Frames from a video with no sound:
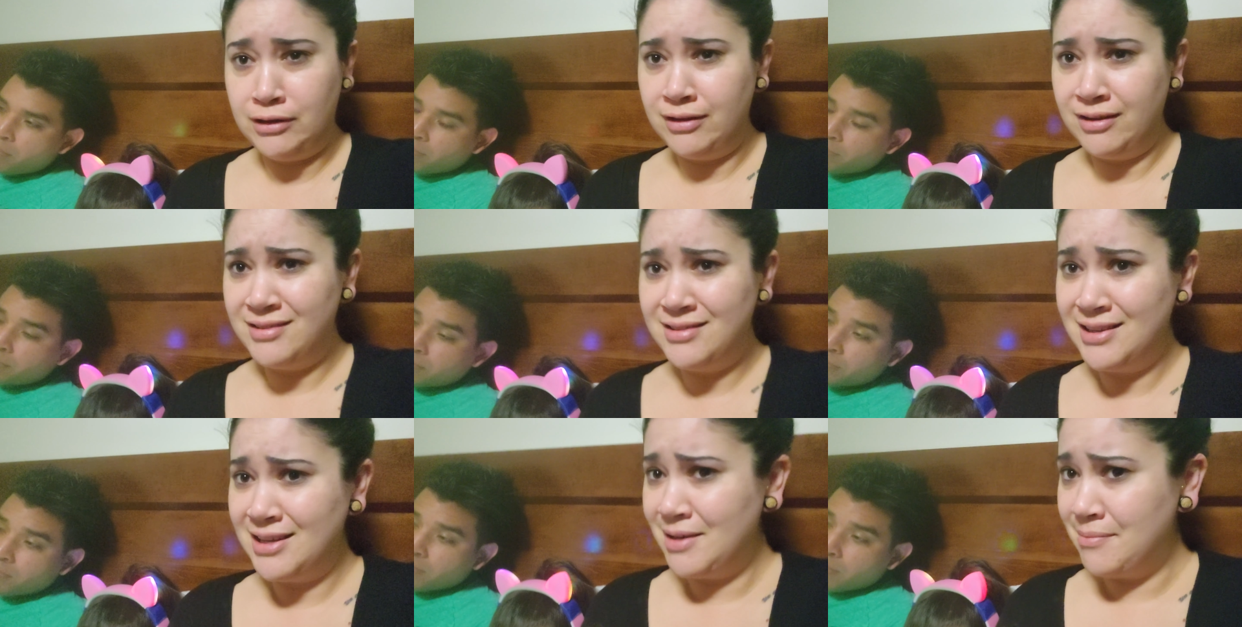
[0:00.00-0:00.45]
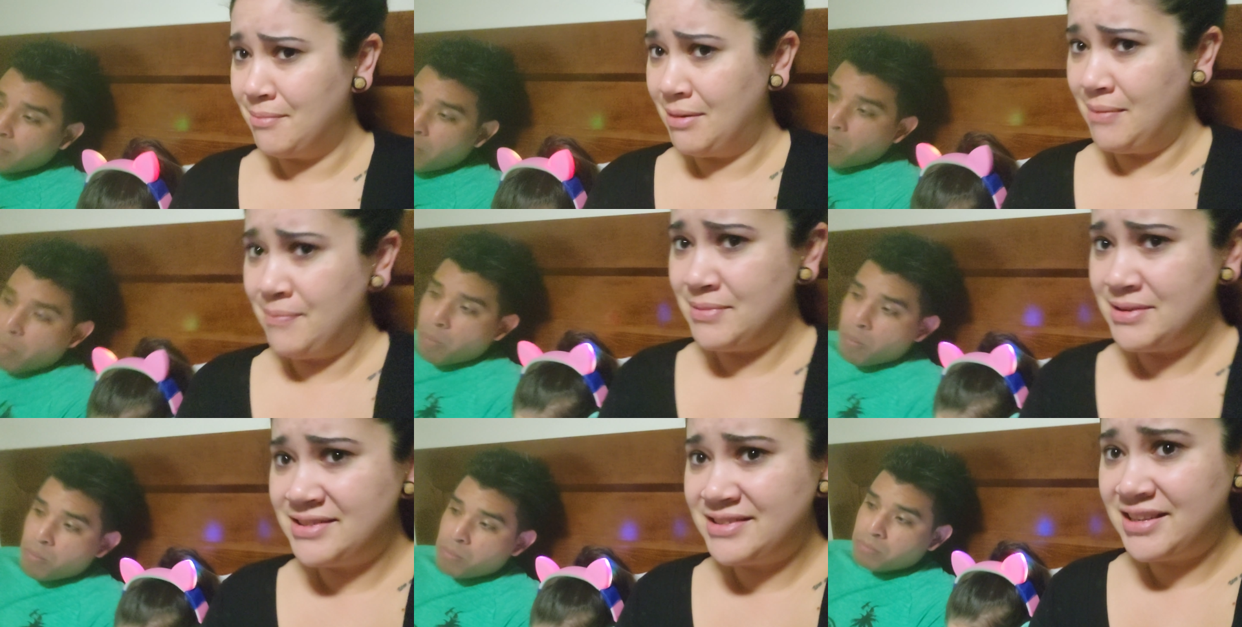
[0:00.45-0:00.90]
Speaker 1: it looks like it
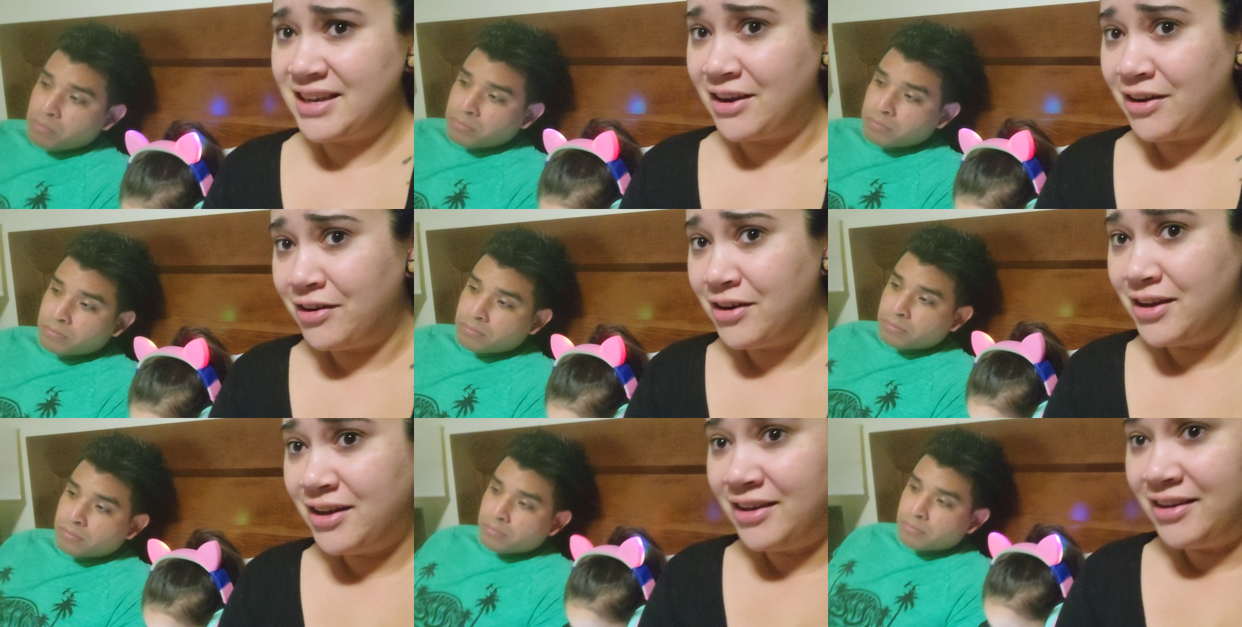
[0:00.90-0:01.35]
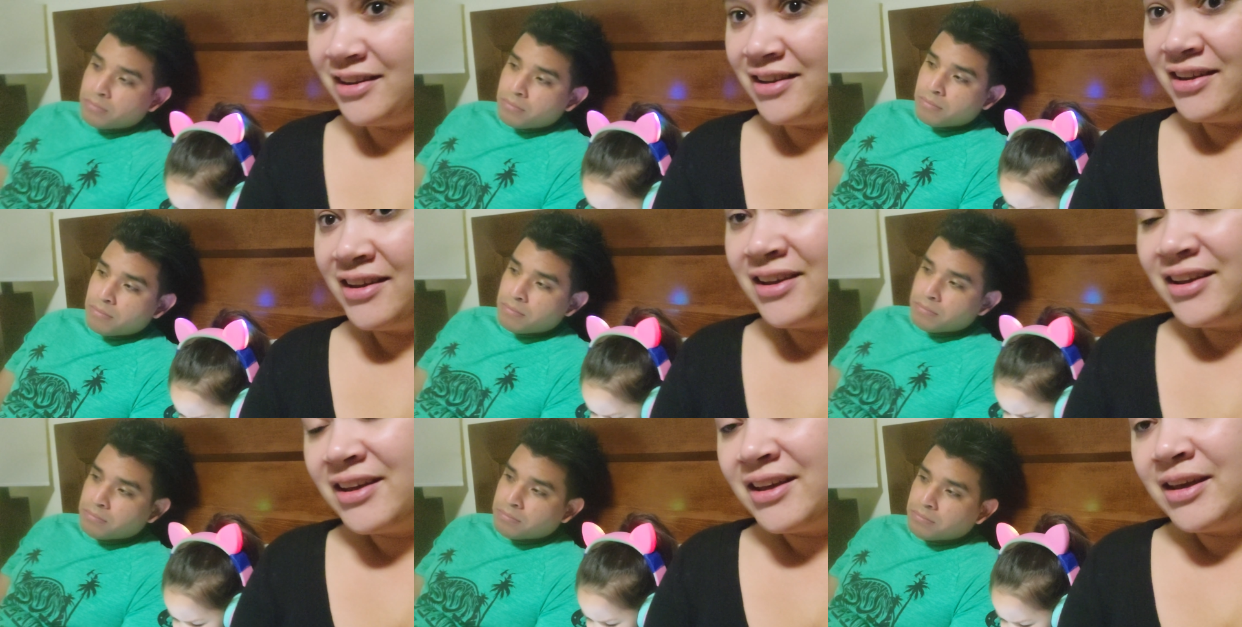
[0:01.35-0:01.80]
might be scary.
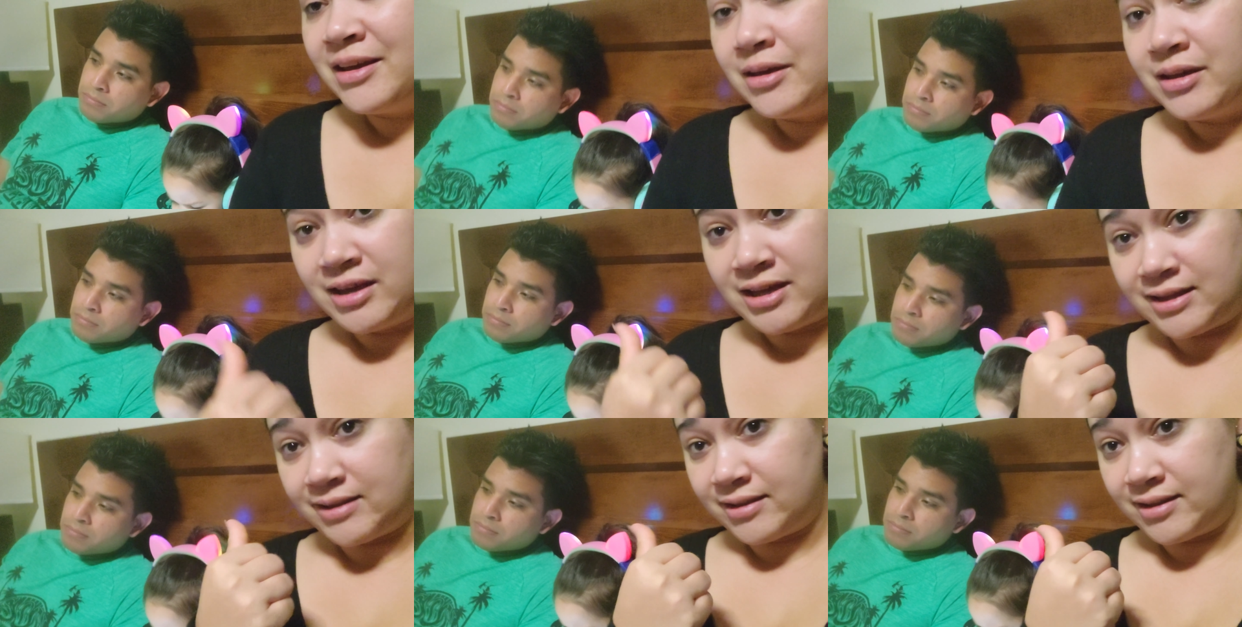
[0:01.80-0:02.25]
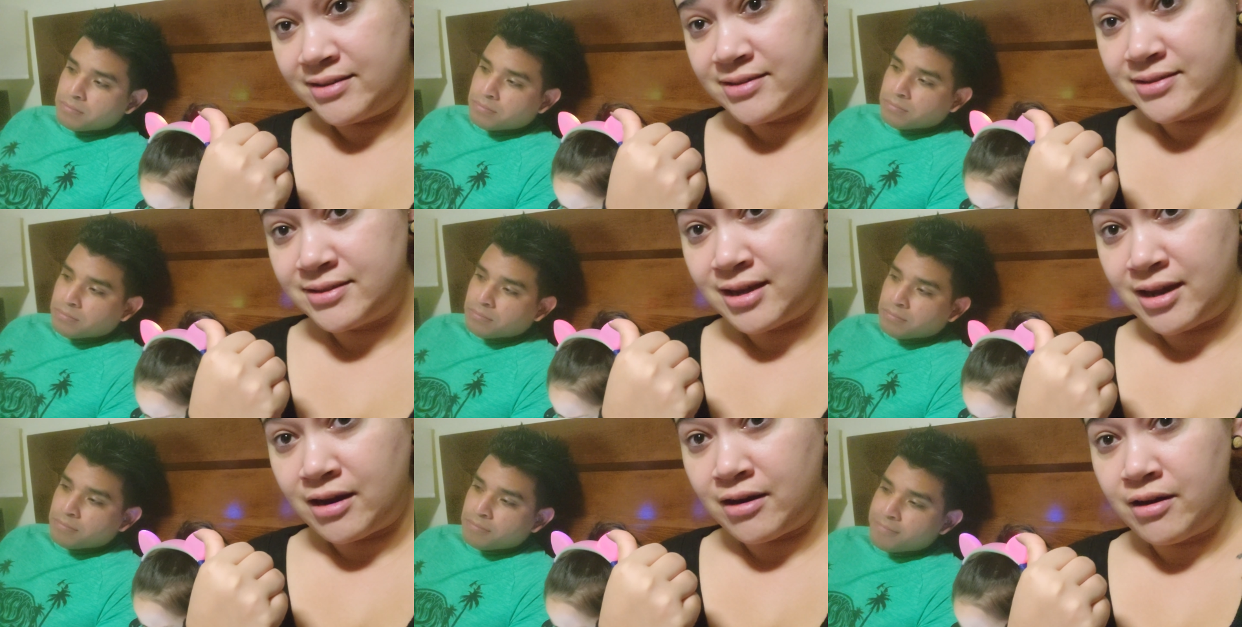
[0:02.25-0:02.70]
He Looks
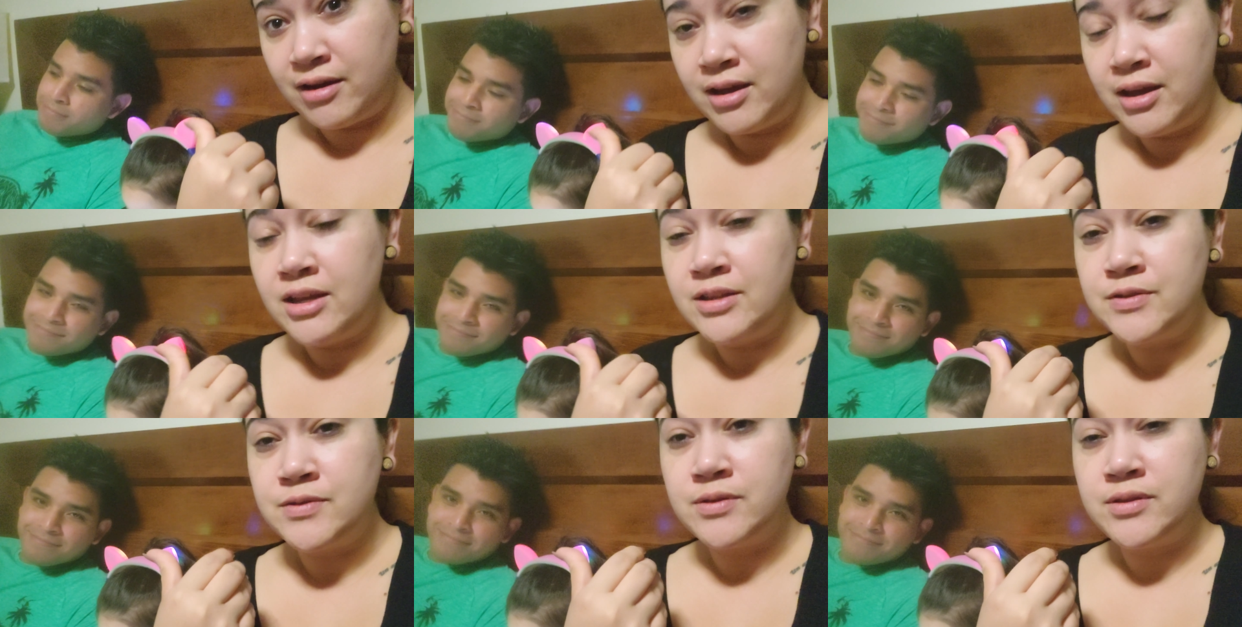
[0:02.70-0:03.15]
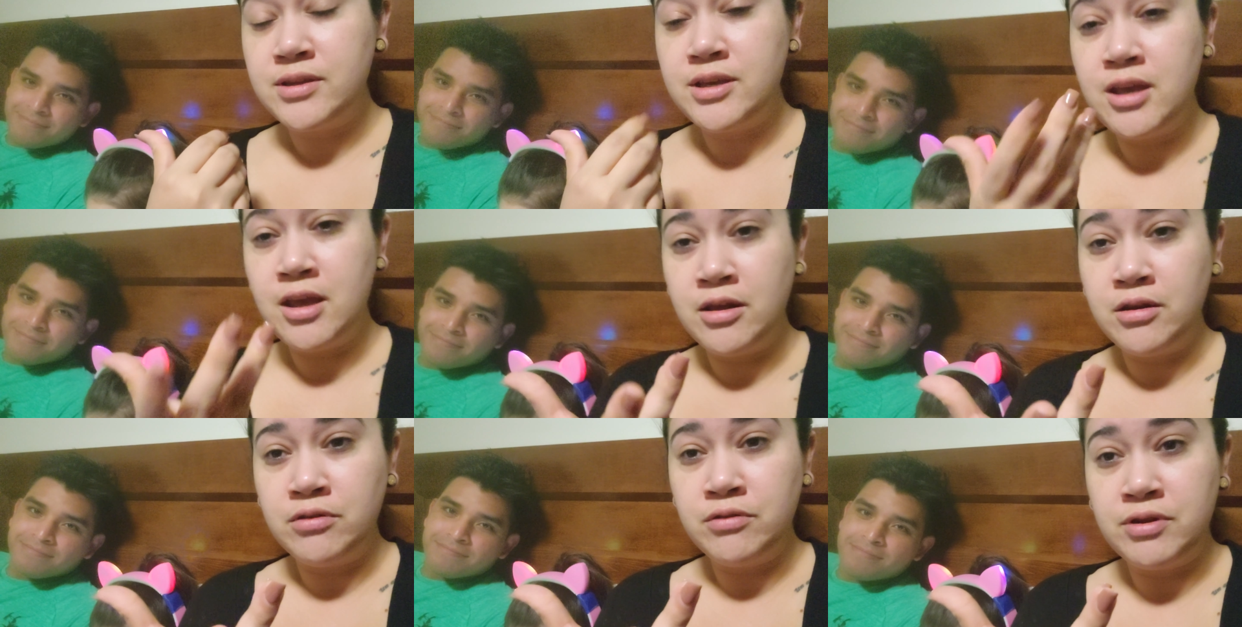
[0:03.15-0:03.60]
Scary. It's with
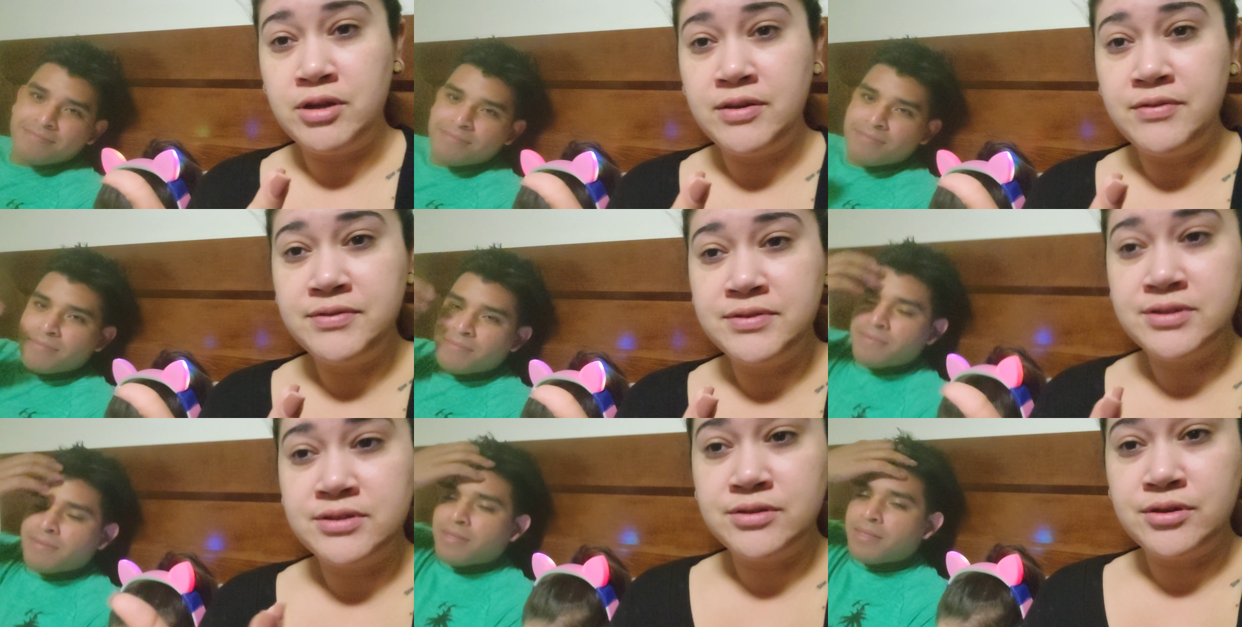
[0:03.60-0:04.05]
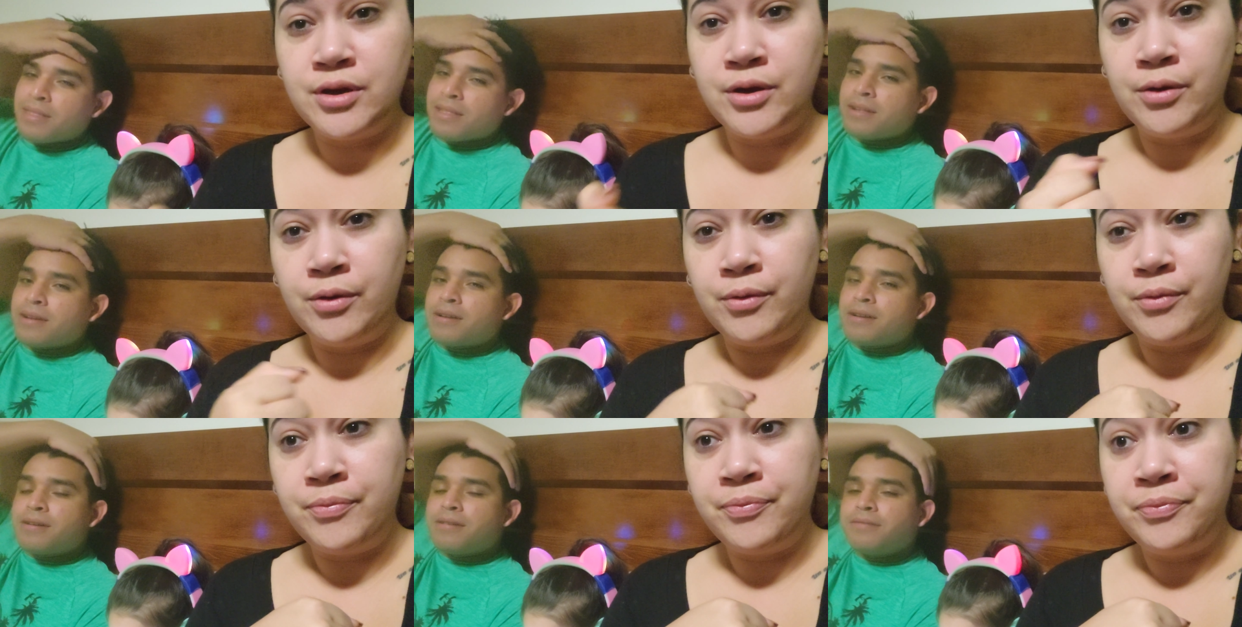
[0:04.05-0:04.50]
Keanu Reeves,
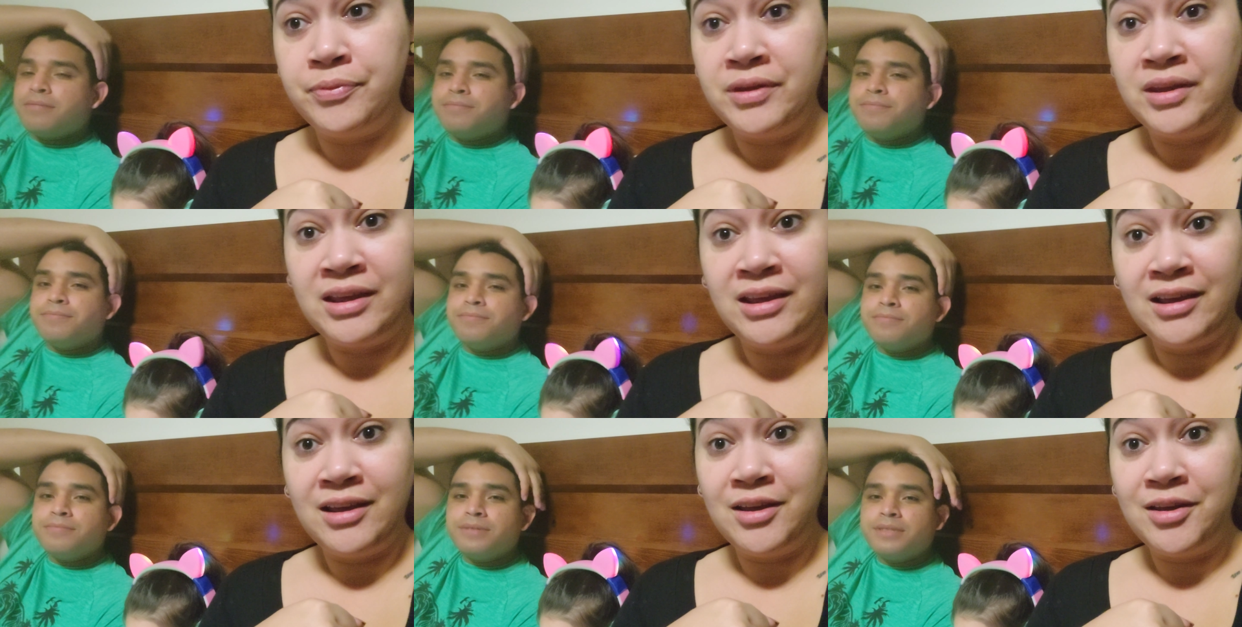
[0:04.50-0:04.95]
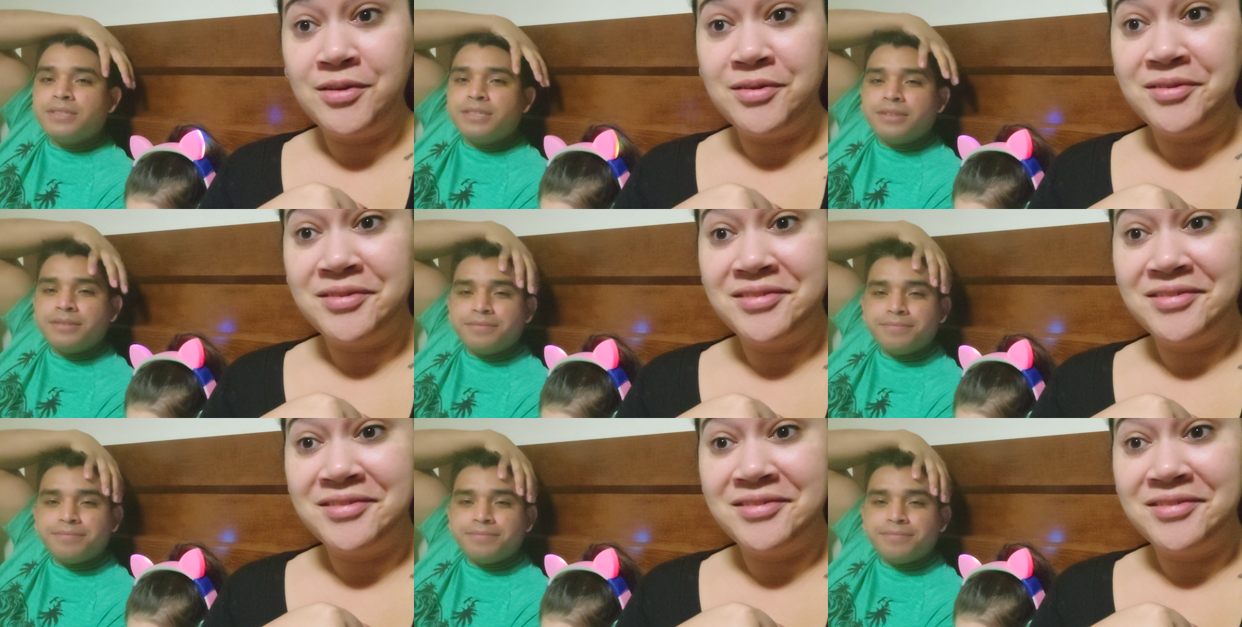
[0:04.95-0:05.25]
so we'll see.